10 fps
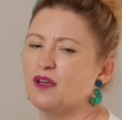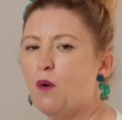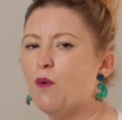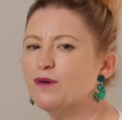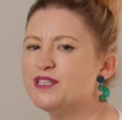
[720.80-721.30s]

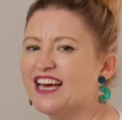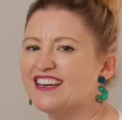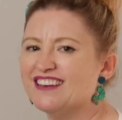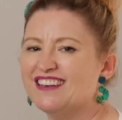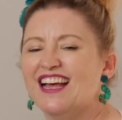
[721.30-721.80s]
Well
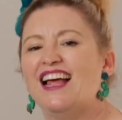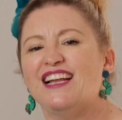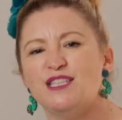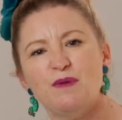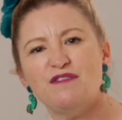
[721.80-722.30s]
done.
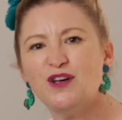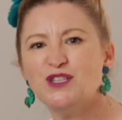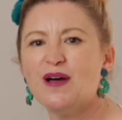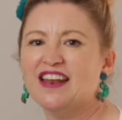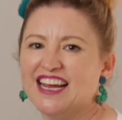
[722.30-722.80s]
Let's move on
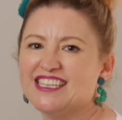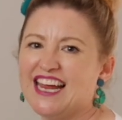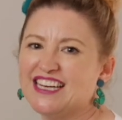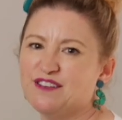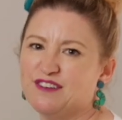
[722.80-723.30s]
to our next
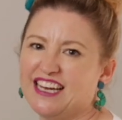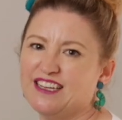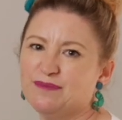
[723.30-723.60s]
activity.